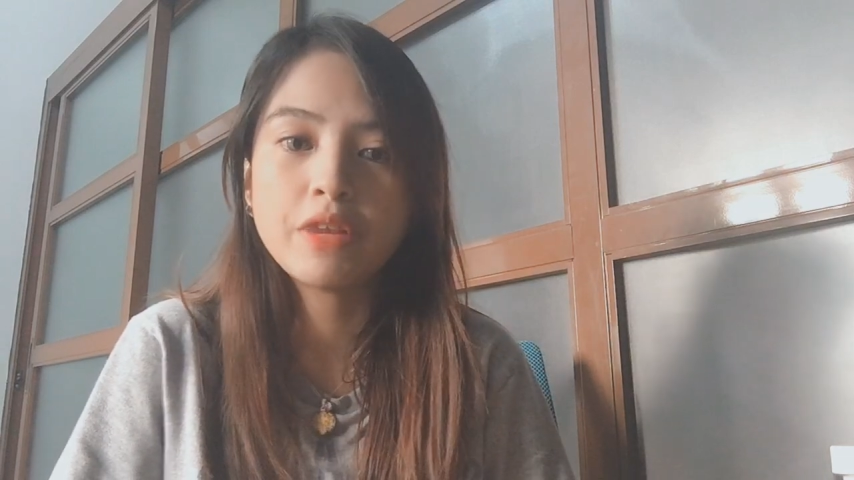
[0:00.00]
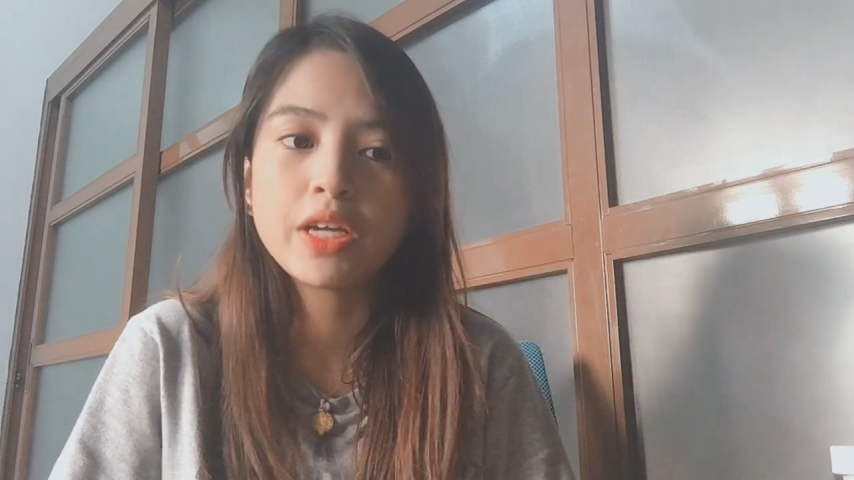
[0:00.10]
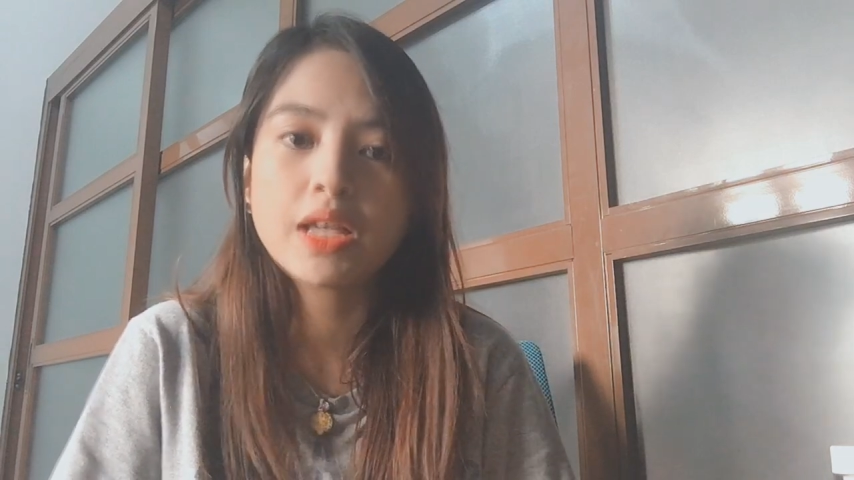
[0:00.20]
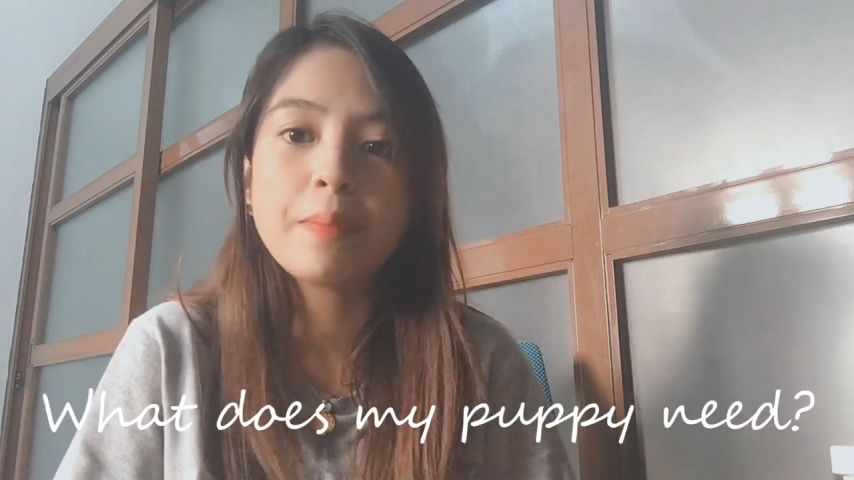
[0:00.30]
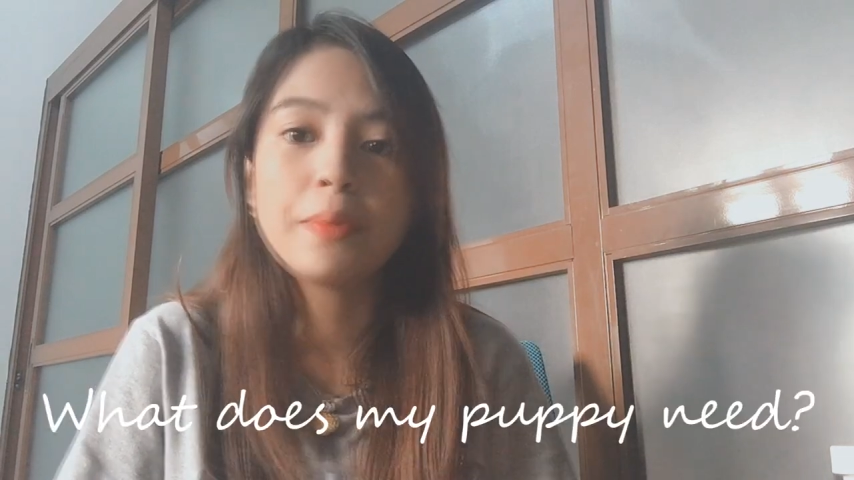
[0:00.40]
For
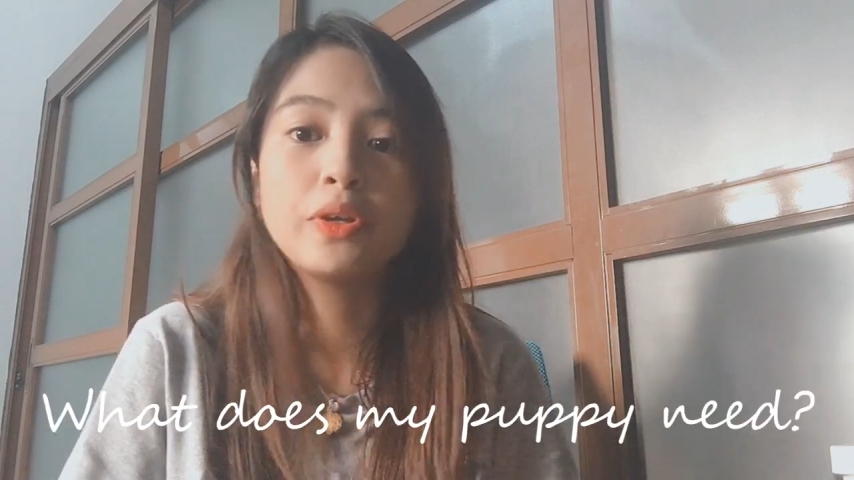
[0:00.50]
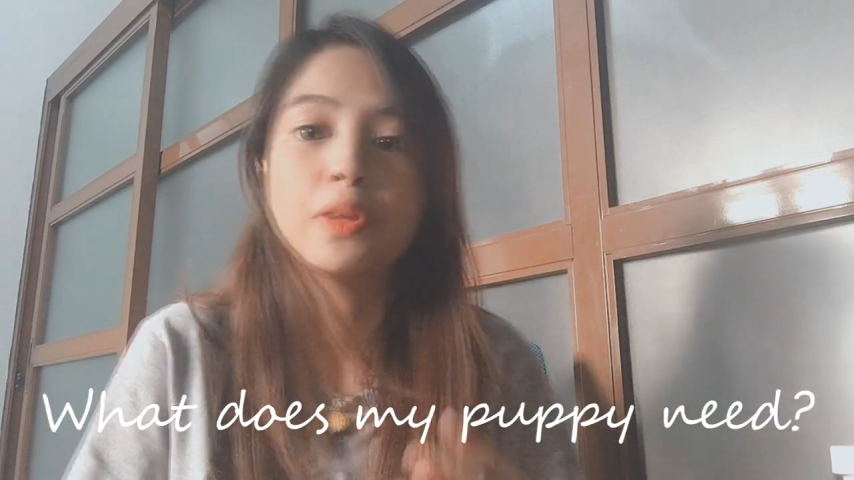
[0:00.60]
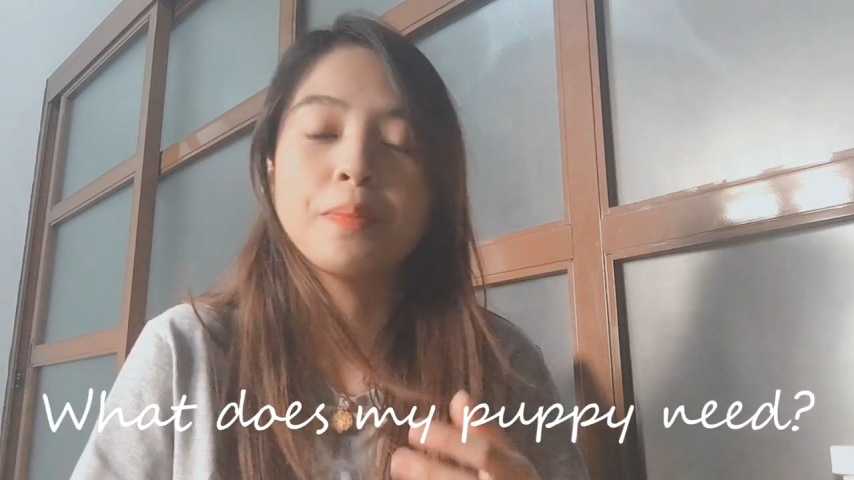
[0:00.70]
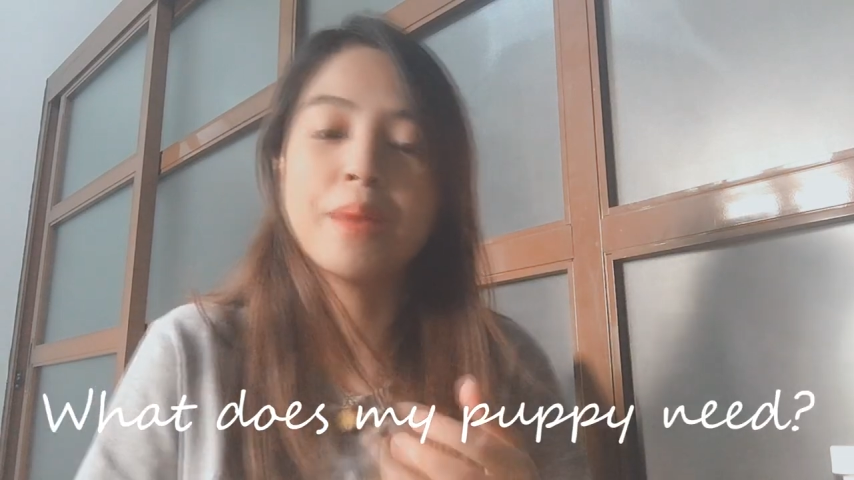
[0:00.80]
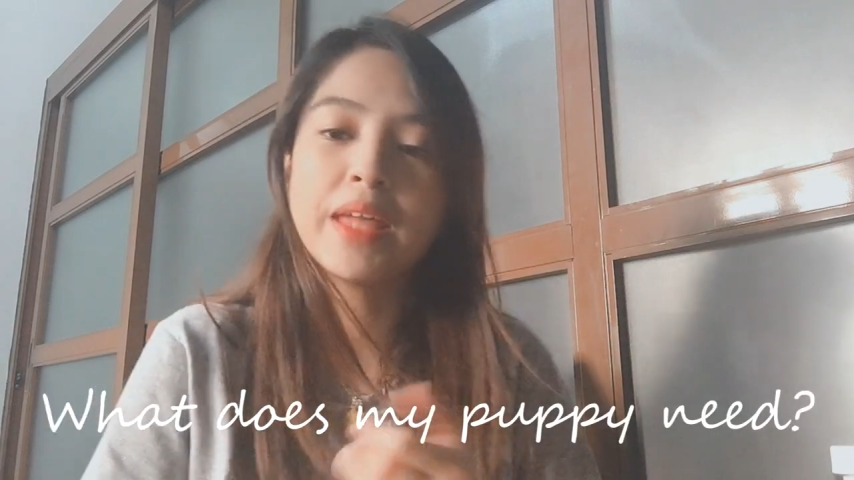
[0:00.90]
example,
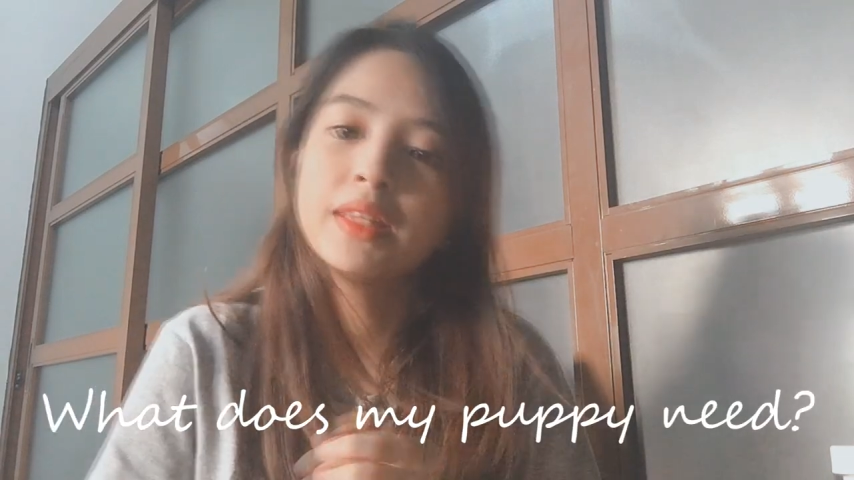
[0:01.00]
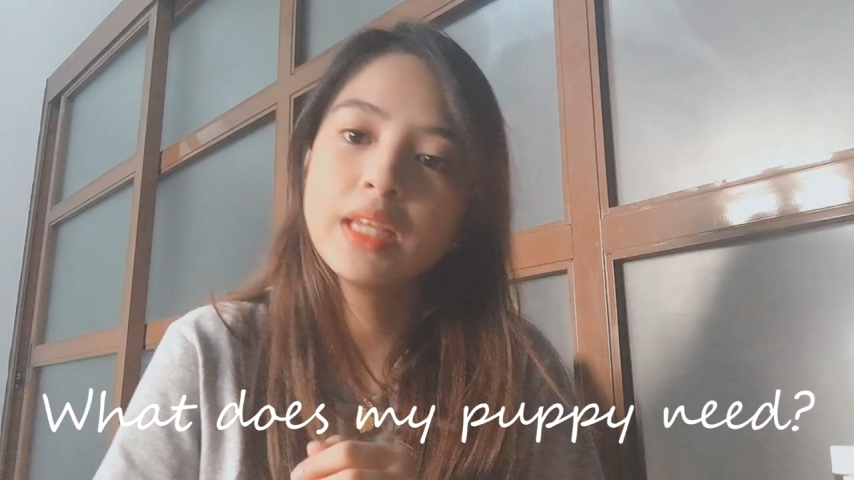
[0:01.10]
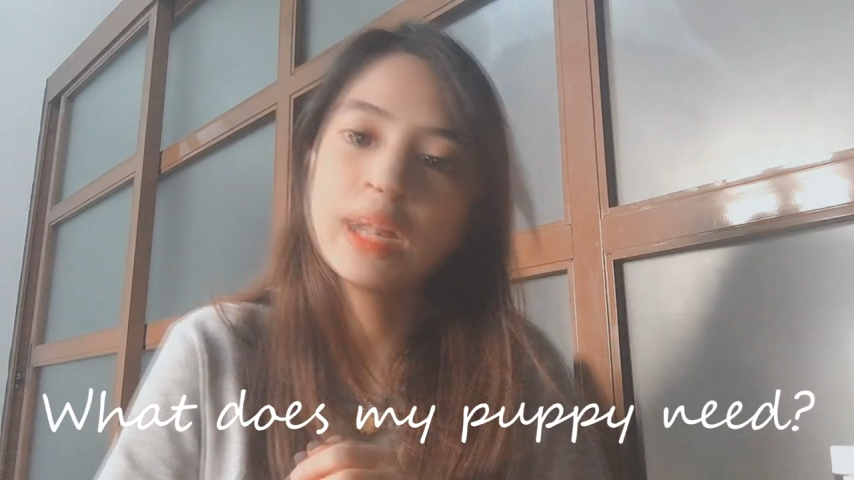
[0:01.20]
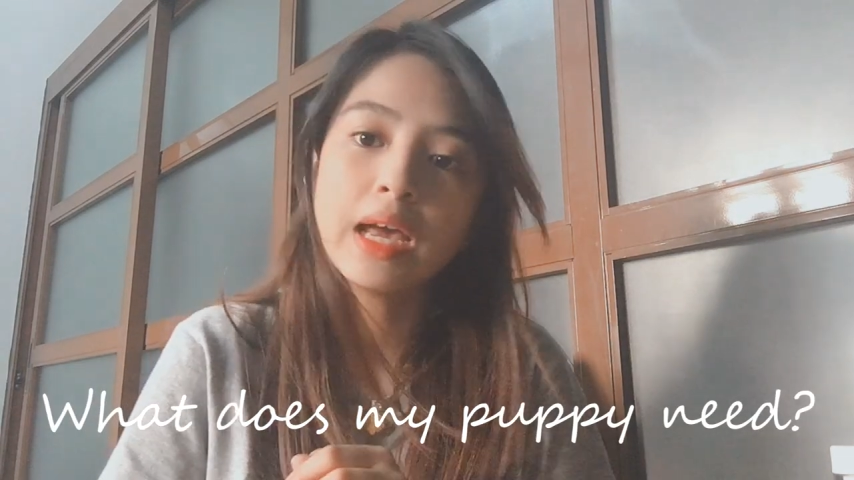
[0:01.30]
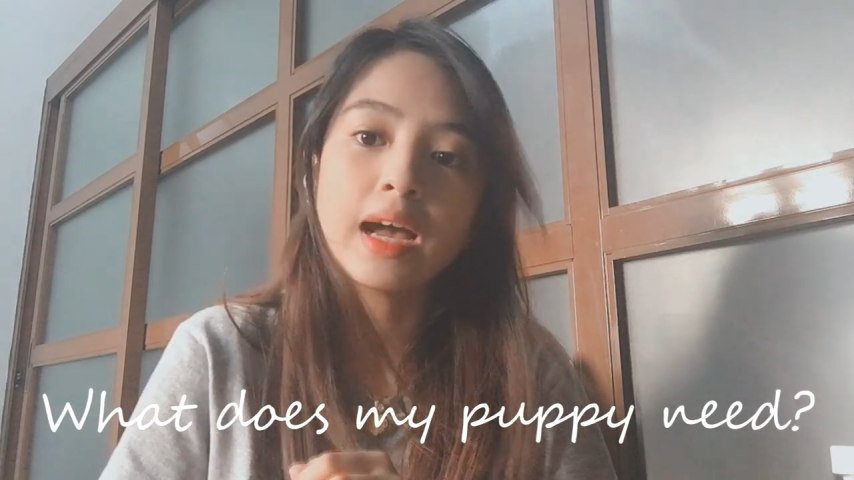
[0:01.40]
yung bed
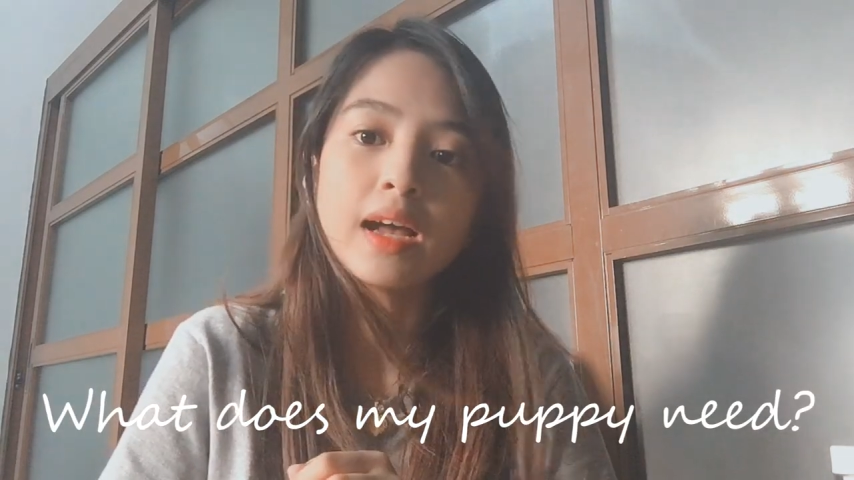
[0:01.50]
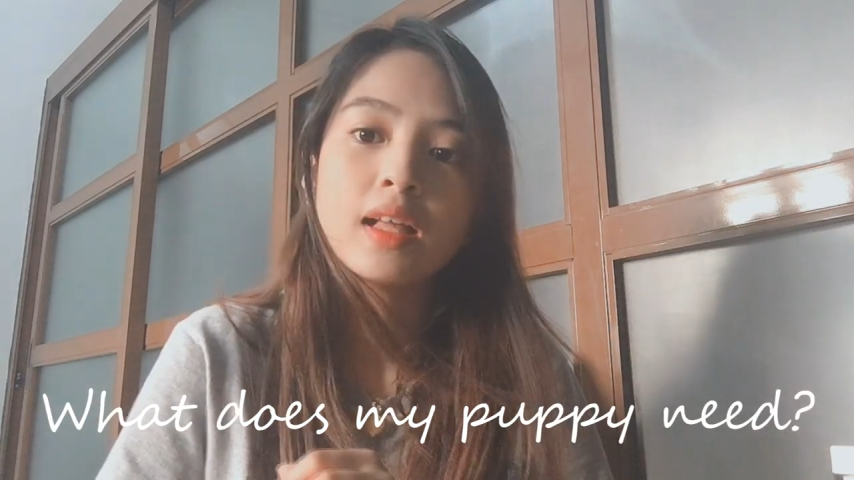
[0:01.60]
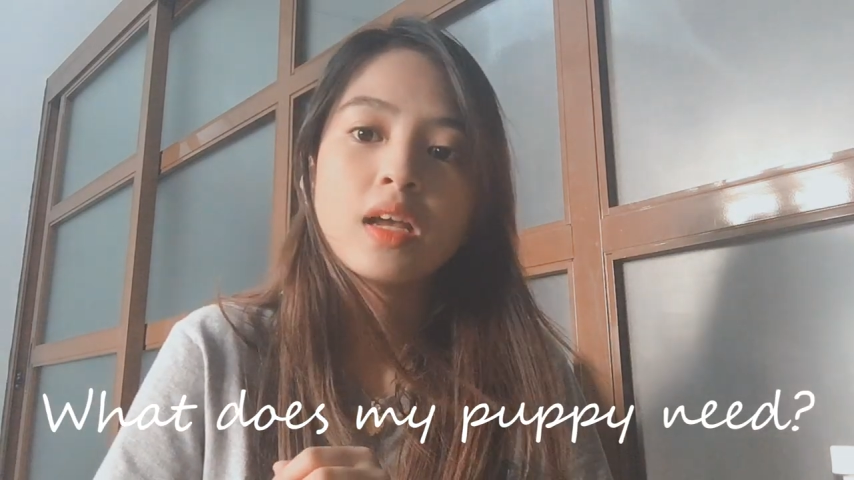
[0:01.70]
nila